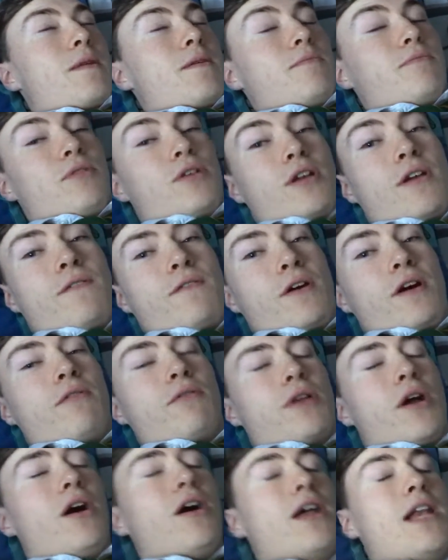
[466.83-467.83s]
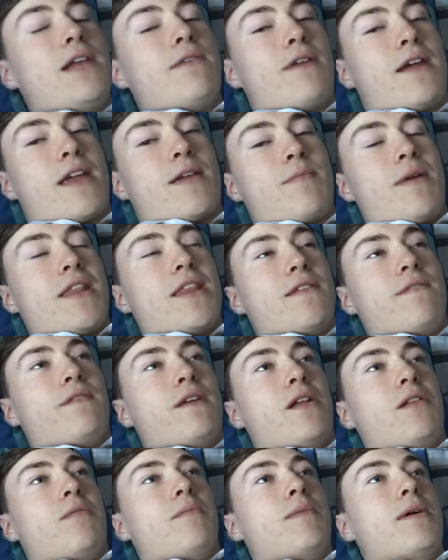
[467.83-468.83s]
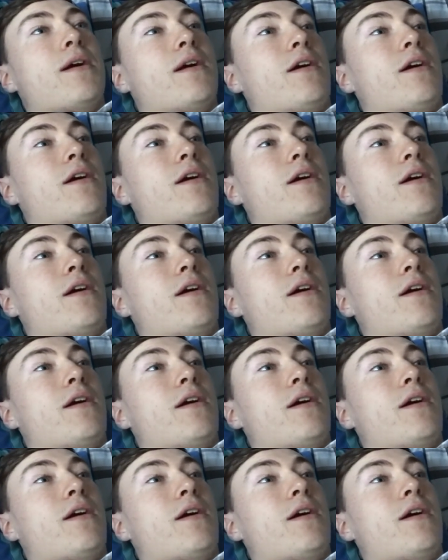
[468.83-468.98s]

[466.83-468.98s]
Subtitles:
But if I would highly recommend the film,